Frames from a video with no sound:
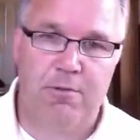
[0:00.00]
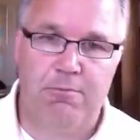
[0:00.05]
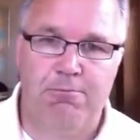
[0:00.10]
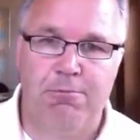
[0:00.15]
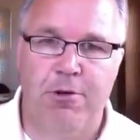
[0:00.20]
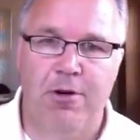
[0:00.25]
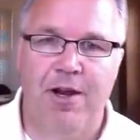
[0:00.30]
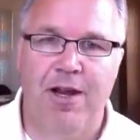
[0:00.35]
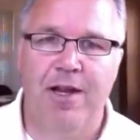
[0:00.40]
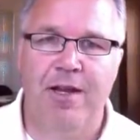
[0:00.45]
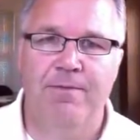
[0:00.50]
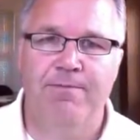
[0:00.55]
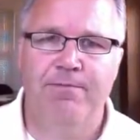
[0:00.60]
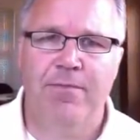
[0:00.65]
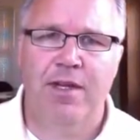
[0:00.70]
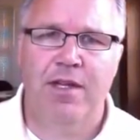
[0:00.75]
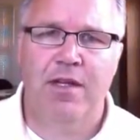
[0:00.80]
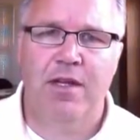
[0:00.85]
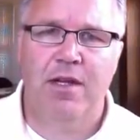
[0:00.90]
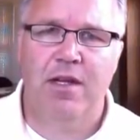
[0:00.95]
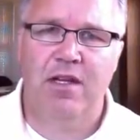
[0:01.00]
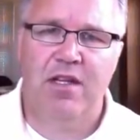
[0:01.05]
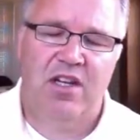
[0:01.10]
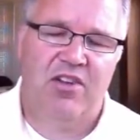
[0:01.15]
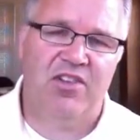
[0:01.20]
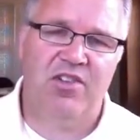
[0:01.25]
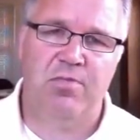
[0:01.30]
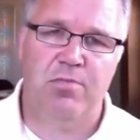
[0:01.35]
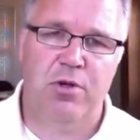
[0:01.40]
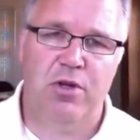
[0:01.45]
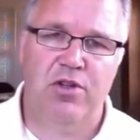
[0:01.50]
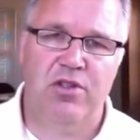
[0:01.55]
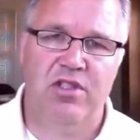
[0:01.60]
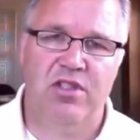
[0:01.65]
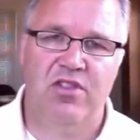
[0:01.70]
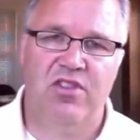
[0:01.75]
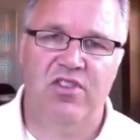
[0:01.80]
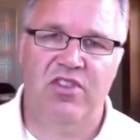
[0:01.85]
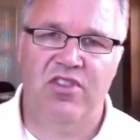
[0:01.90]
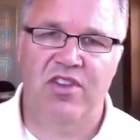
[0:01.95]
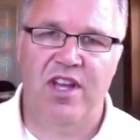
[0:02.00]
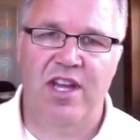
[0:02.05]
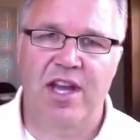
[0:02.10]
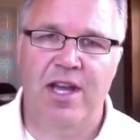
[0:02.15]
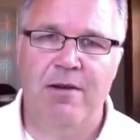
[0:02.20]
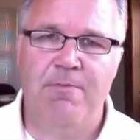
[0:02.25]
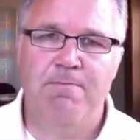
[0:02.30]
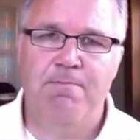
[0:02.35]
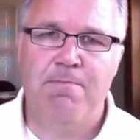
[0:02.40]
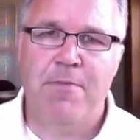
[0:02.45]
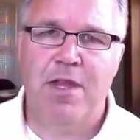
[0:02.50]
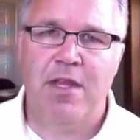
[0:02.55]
Pray. You know, Spurgeon said,